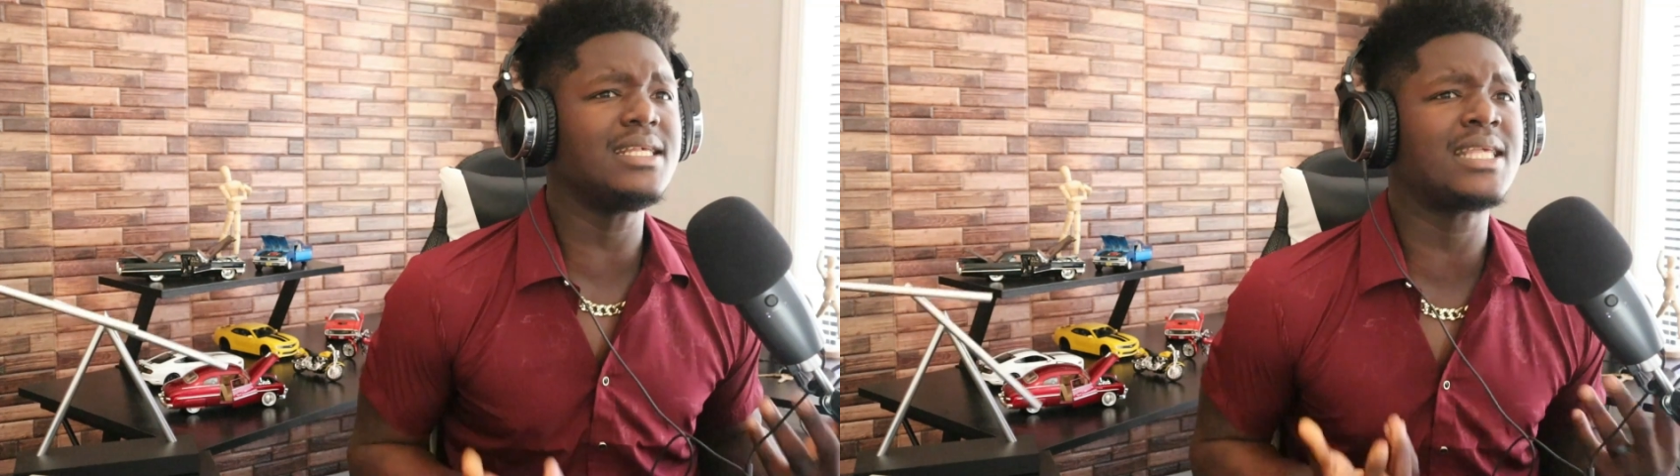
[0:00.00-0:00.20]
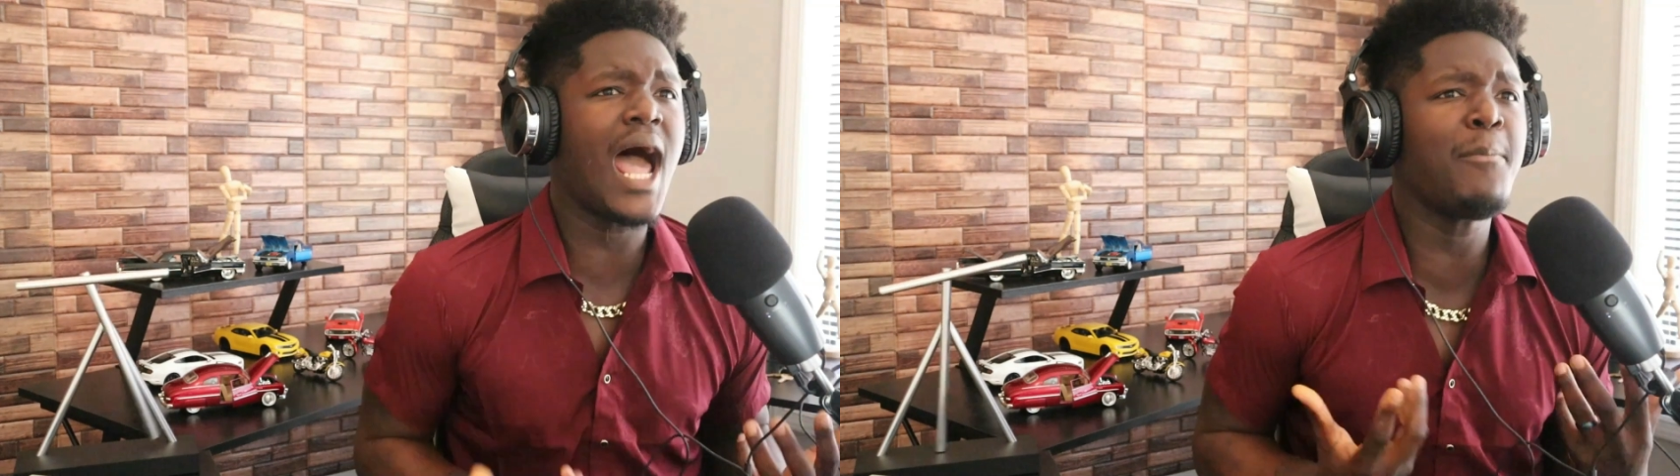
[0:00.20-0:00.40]

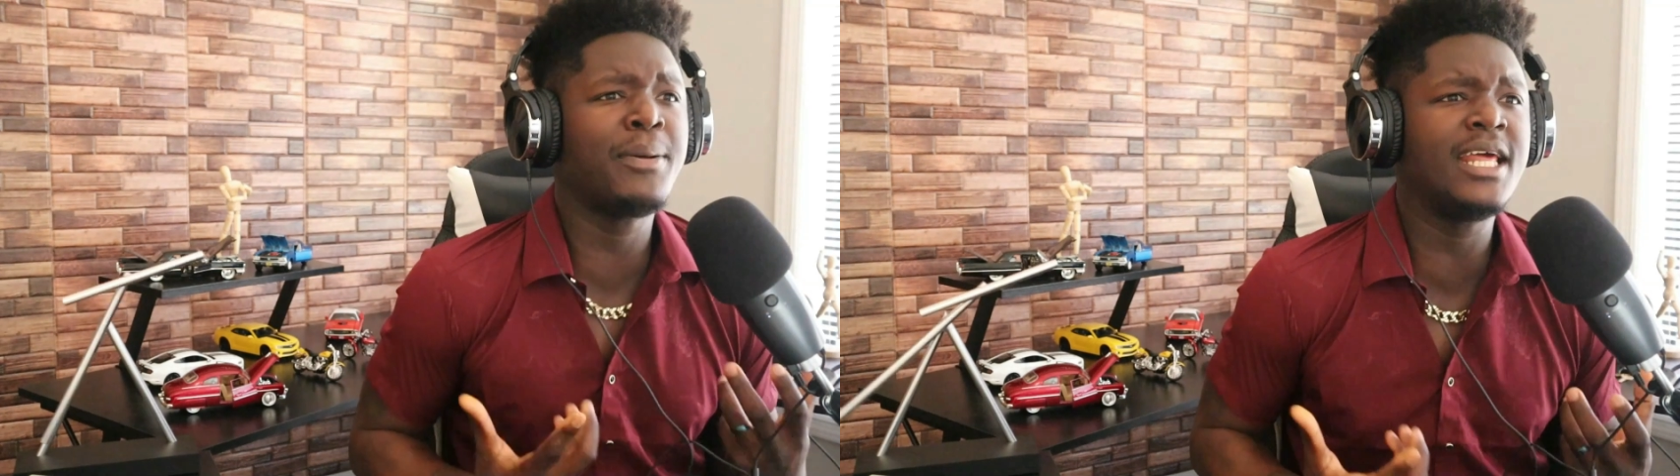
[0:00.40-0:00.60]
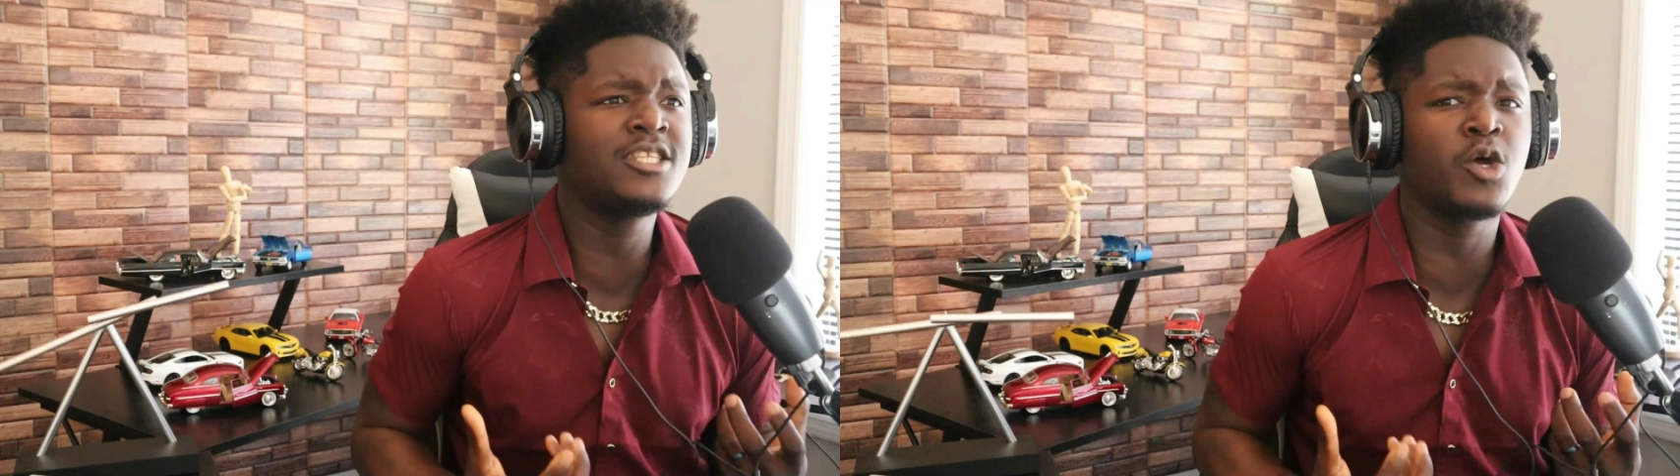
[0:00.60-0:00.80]
this
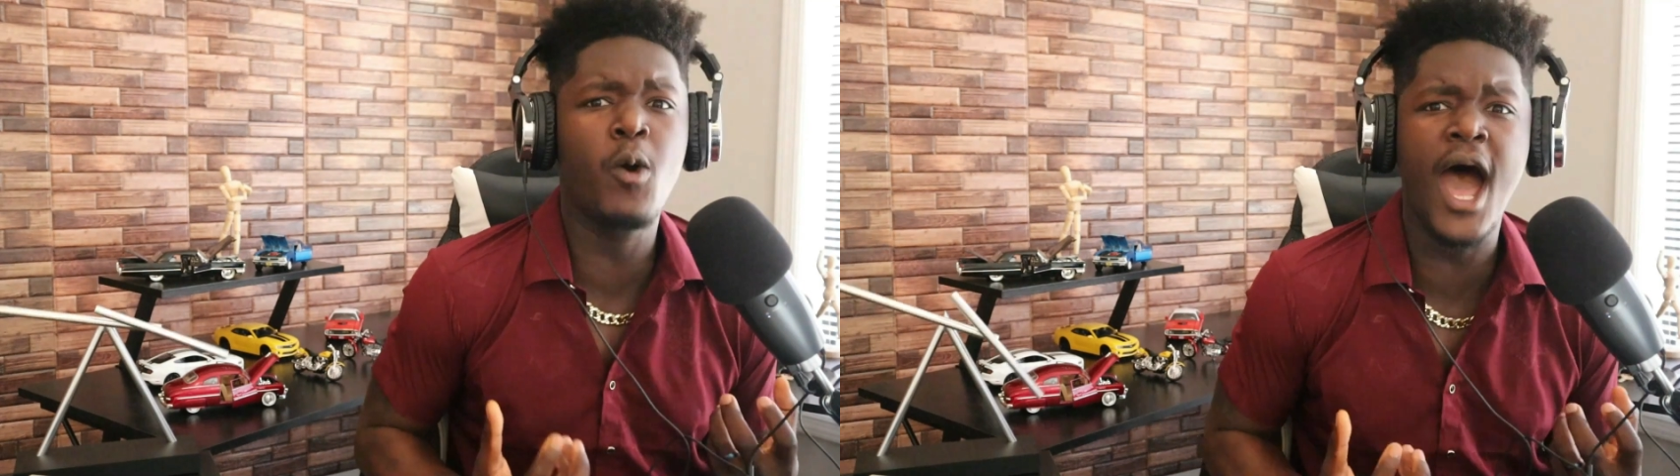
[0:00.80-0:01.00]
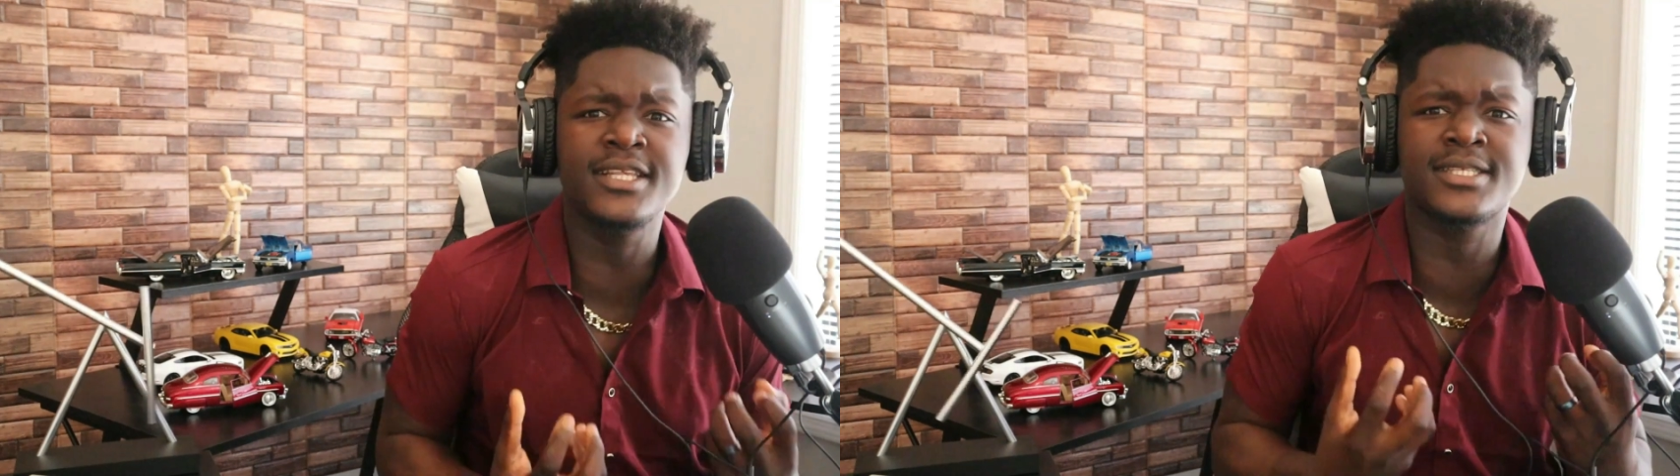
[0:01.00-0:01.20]
happening to
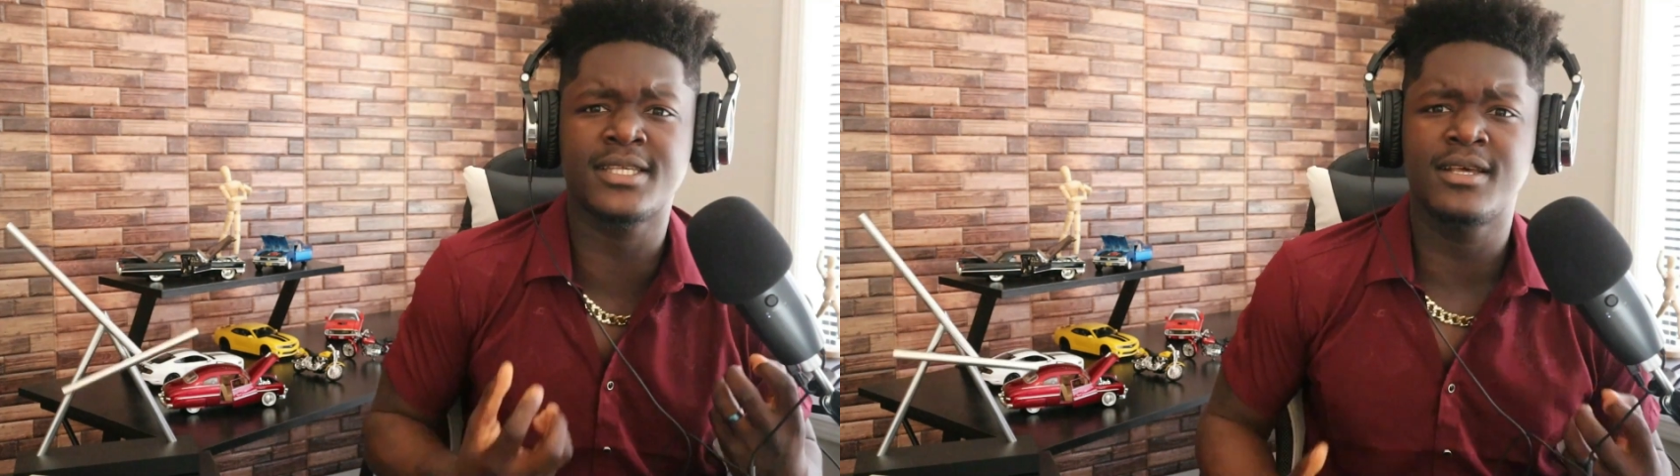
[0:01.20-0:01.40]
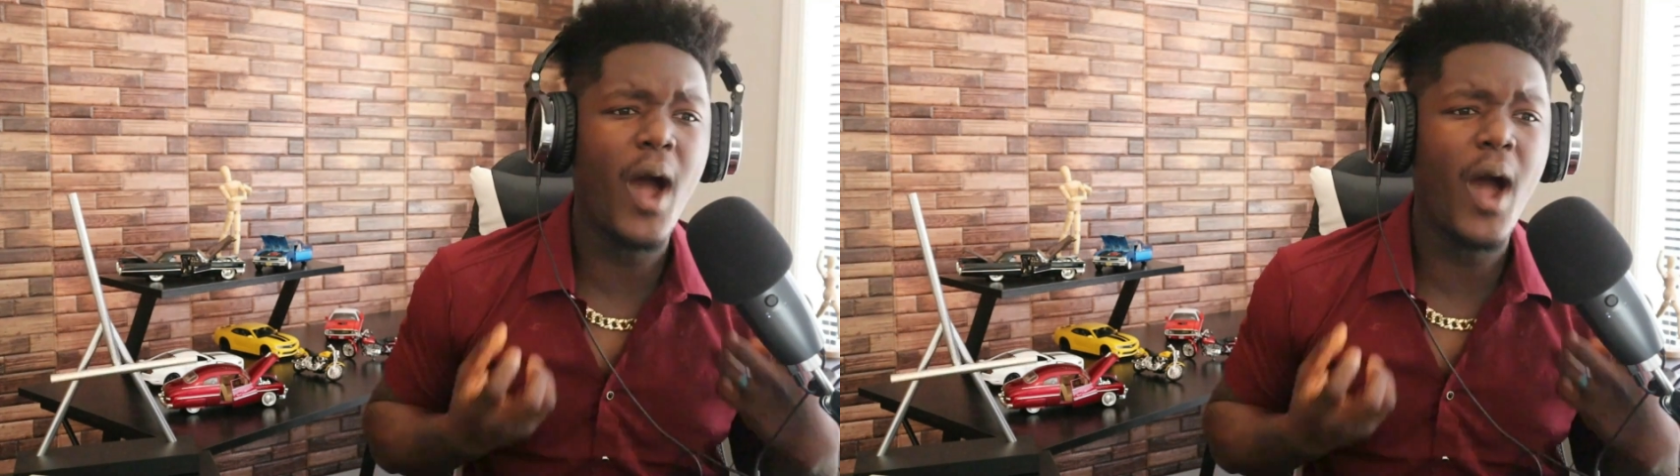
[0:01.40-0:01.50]
us?